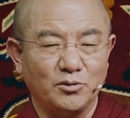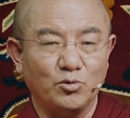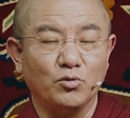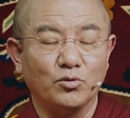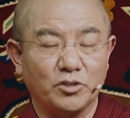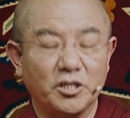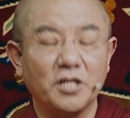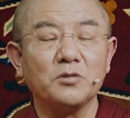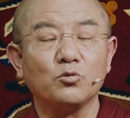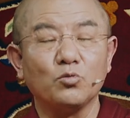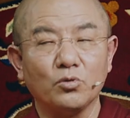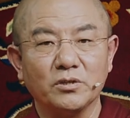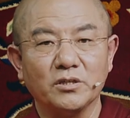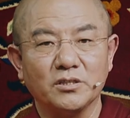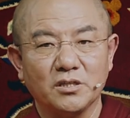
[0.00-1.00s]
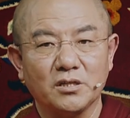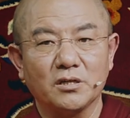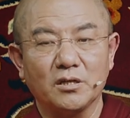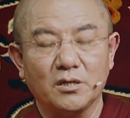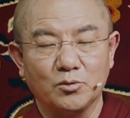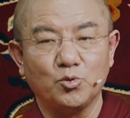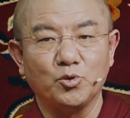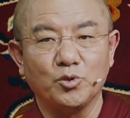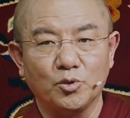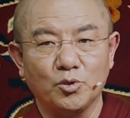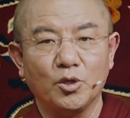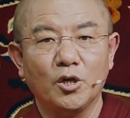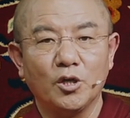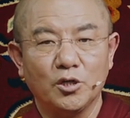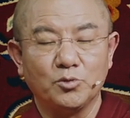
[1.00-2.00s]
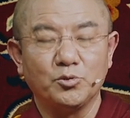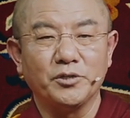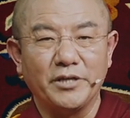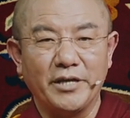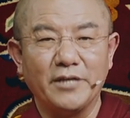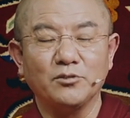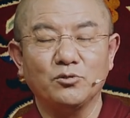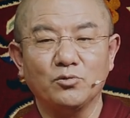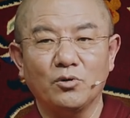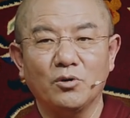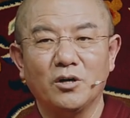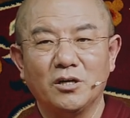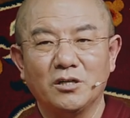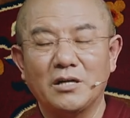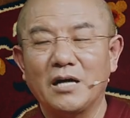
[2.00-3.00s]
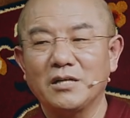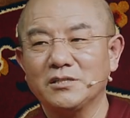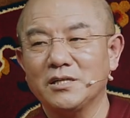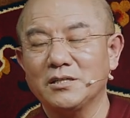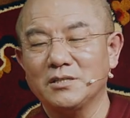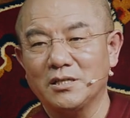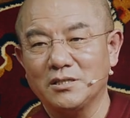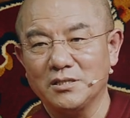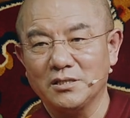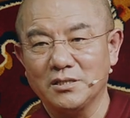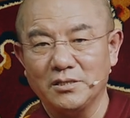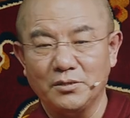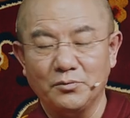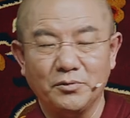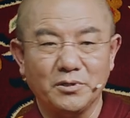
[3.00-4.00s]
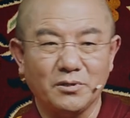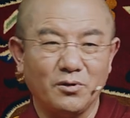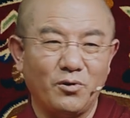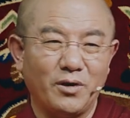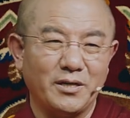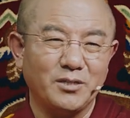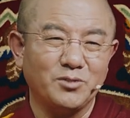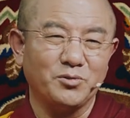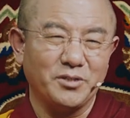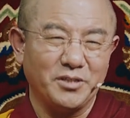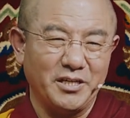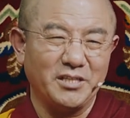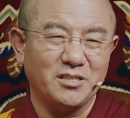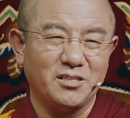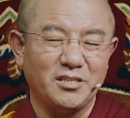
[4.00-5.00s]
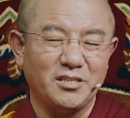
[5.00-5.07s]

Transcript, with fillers: And I think they've spent lots of effort and time uh, to